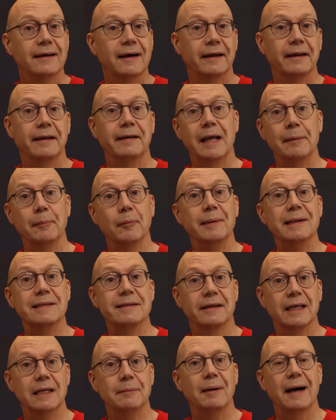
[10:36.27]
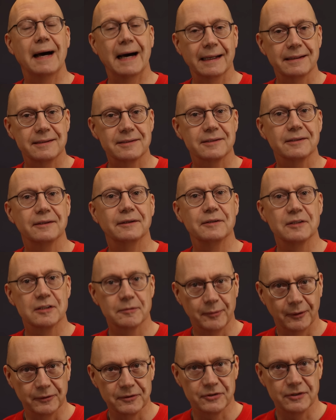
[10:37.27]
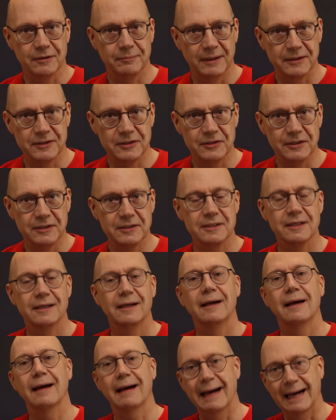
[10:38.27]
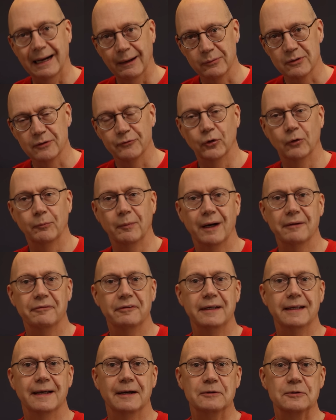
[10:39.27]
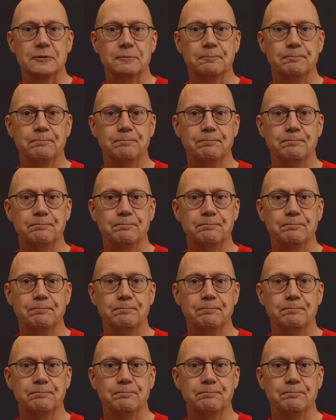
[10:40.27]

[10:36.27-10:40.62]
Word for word: and enable me to keep ads and sponsorship messages out of all my videos.